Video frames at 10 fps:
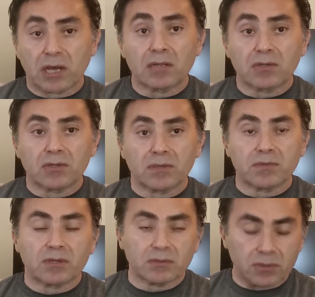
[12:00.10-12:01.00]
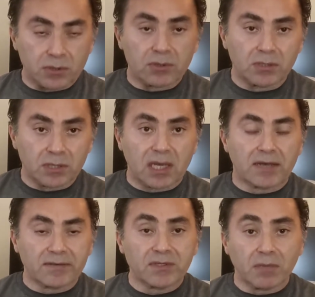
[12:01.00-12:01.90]
algorithms, although you need to
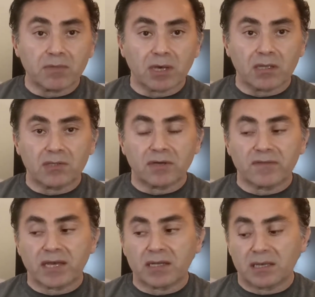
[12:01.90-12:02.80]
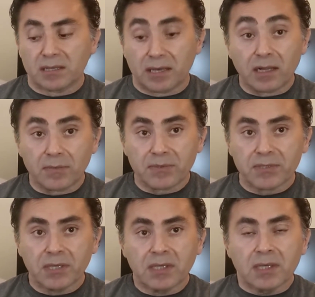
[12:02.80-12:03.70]
have some knowledge of that. It
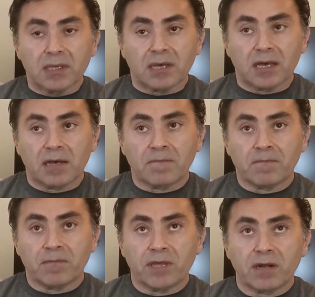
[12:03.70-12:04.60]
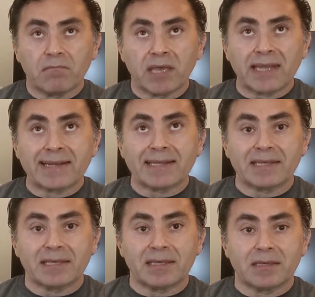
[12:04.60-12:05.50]
helps. They're
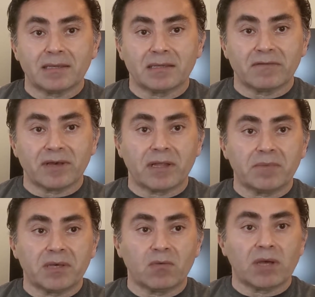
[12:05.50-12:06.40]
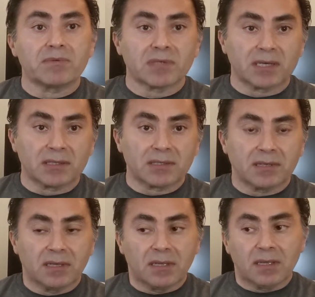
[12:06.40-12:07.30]
mainly developing websites,
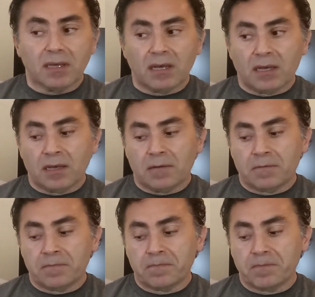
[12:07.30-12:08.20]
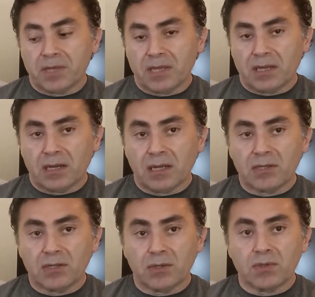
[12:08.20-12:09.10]
and they're
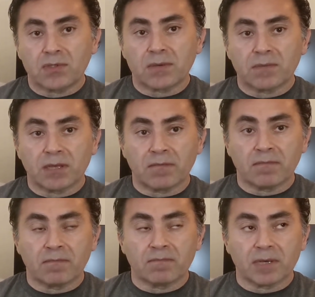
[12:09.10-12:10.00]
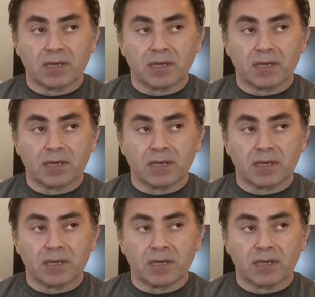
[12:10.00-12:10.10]
not doing something